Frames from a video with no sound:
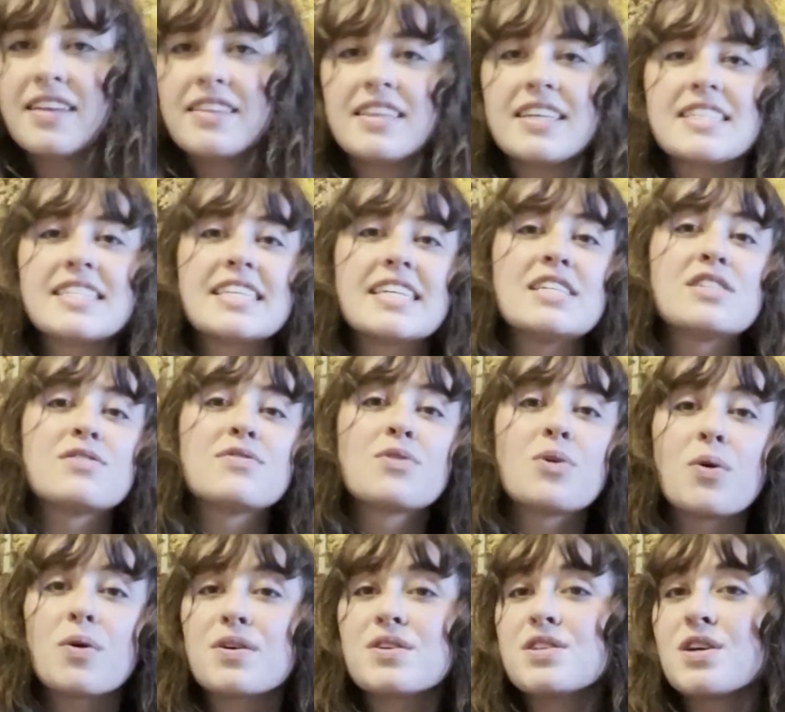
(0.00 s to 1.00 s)
This is, of
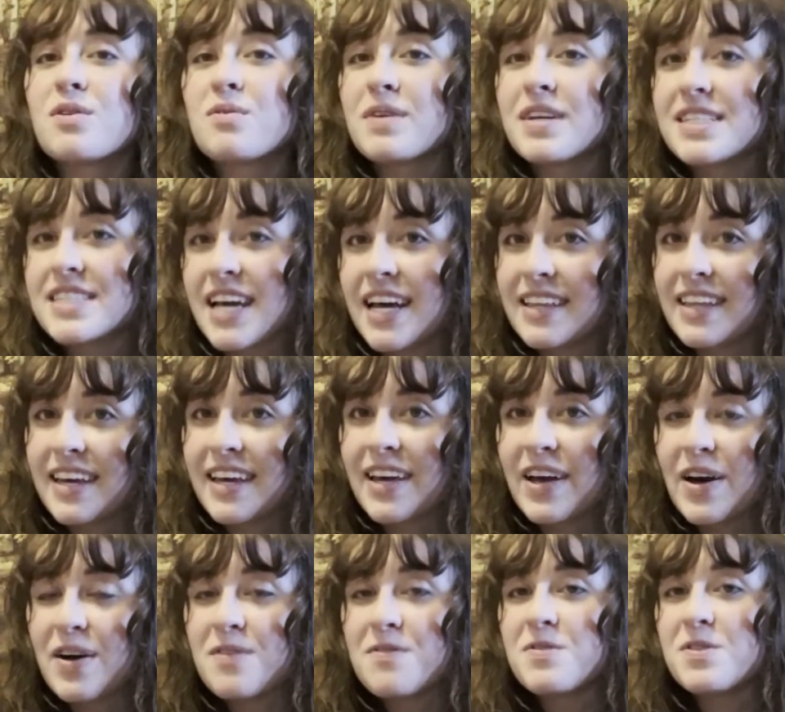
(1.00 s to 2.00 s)
course, a retelling
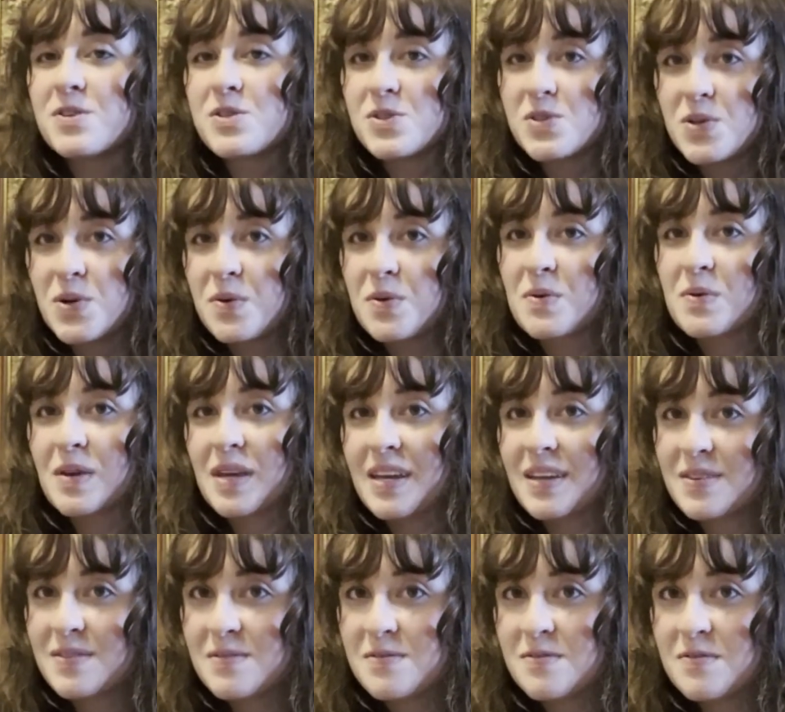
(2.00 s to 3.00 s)
of the Snow
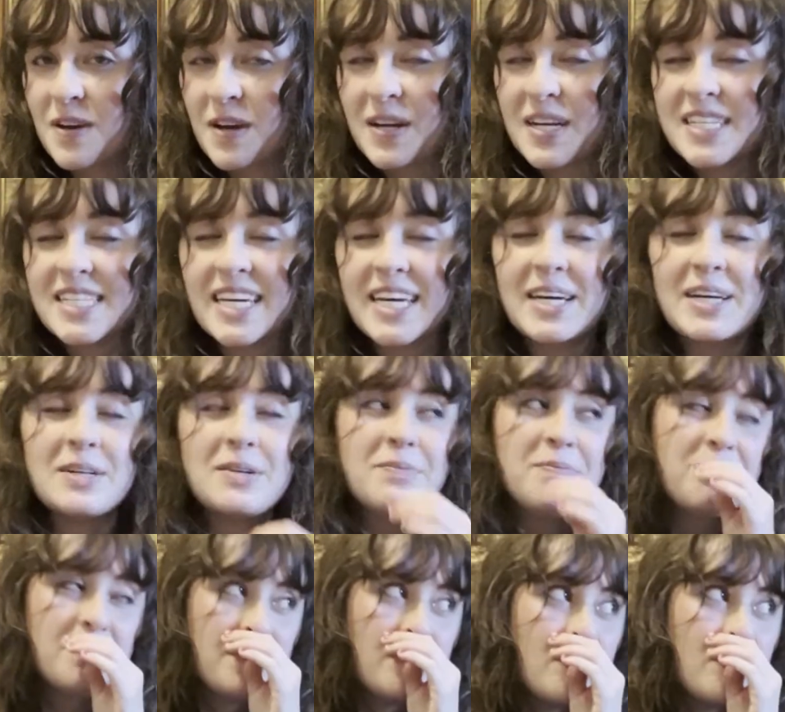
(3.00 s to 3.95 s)
Queen fairy tale.